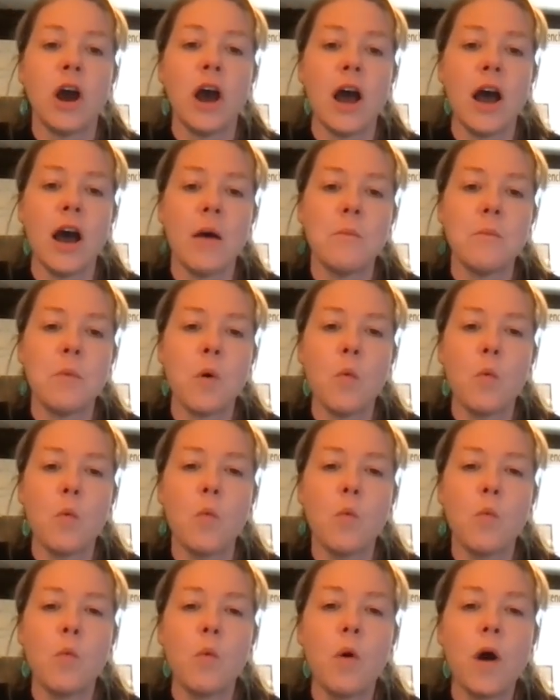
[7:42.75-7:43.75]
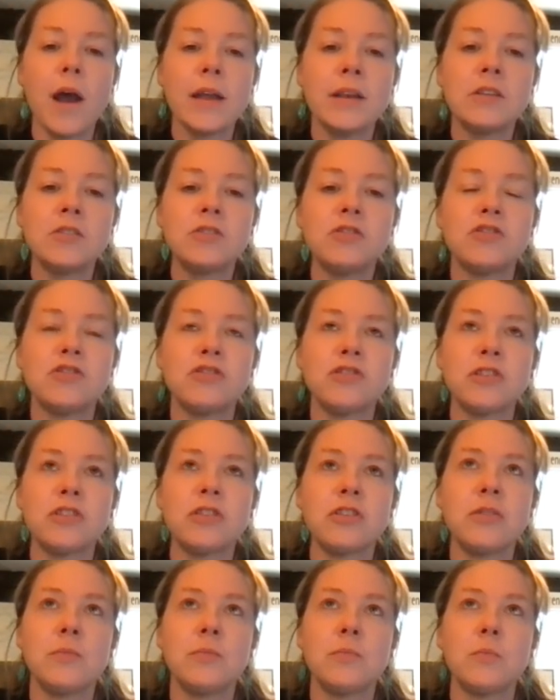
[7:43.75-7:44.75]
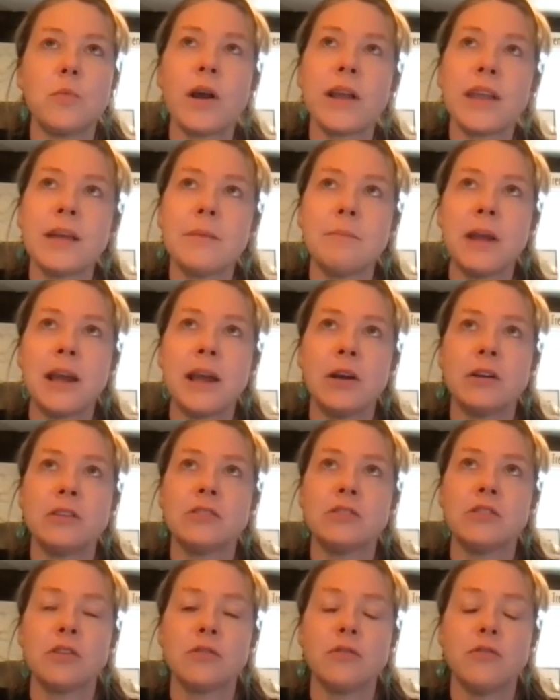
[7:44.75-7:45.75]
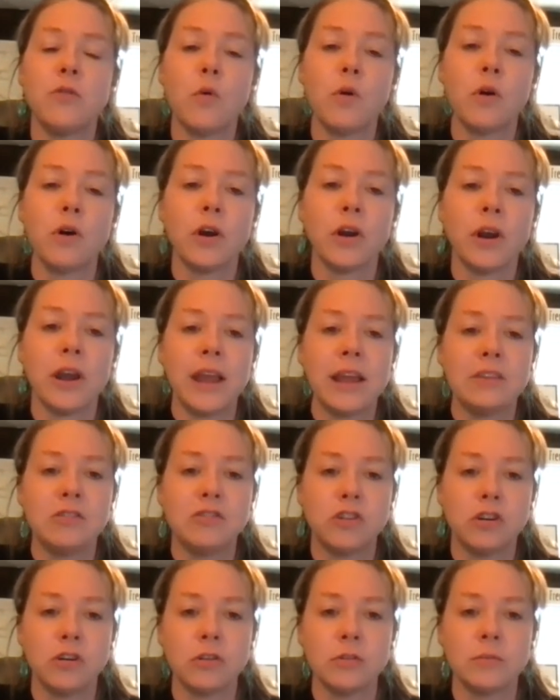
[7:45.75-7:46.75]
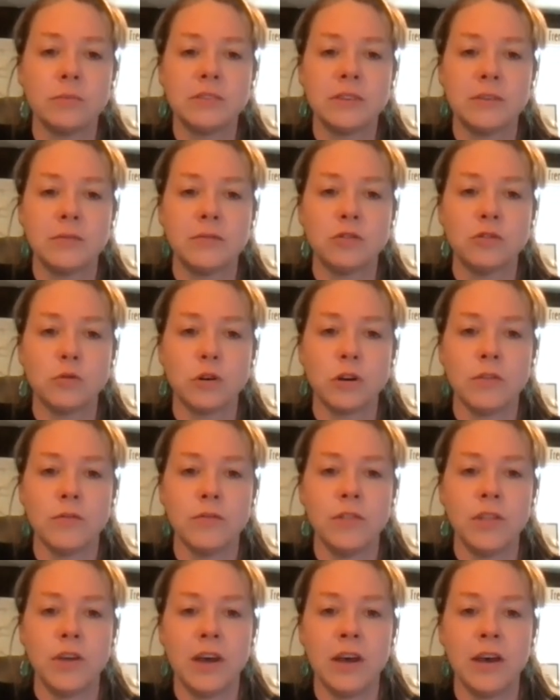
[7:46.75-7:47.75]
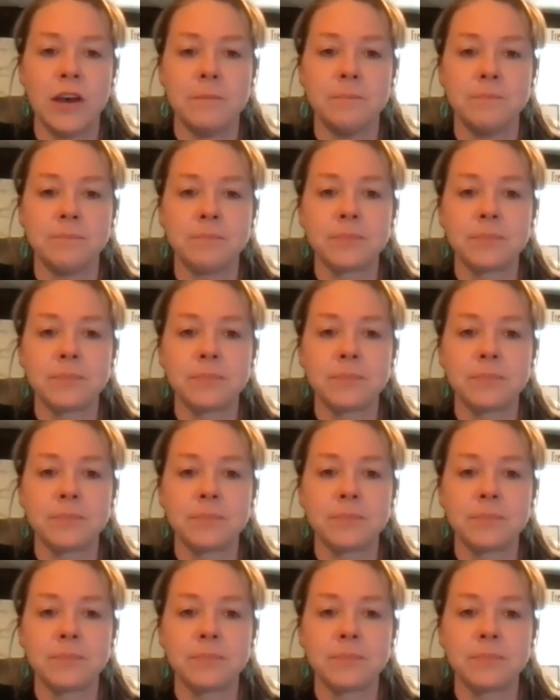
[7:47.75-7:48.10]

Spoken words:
What can parents look for in terms of sort of the